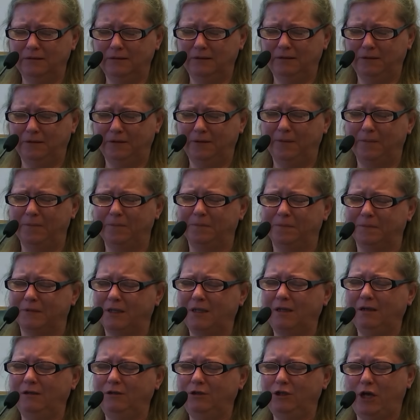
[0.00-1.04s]
Only
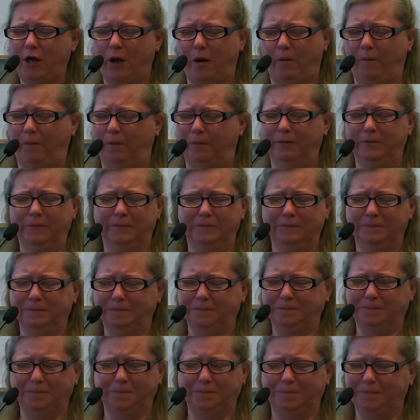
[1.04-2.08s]
after Tracy began
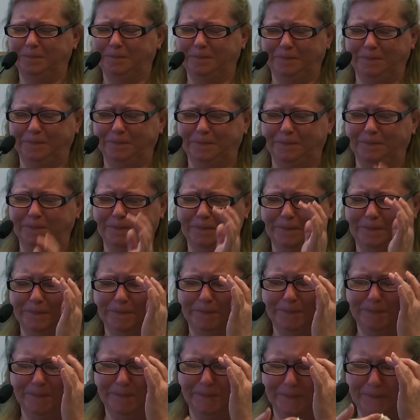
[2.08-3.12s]
hitting and insulting
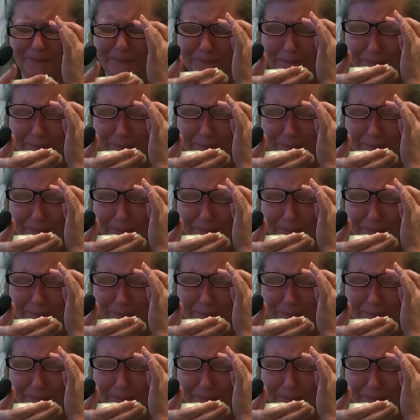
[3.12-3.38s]
her did